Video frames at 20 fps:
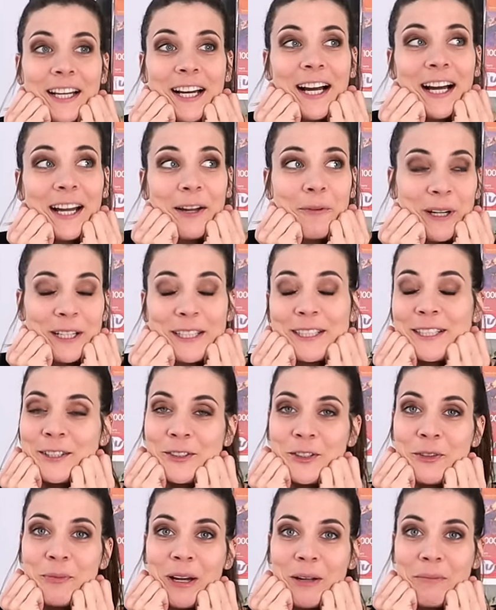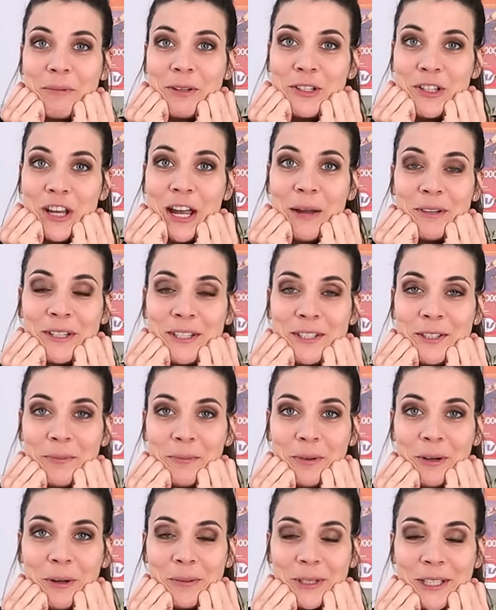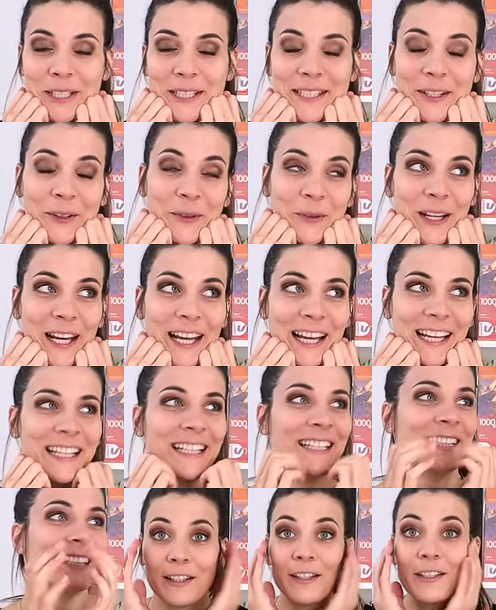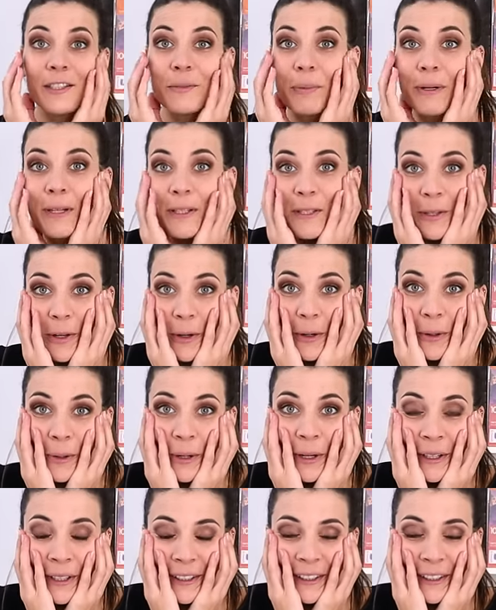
I went into my pajamas, you probably saw that. This puzzle,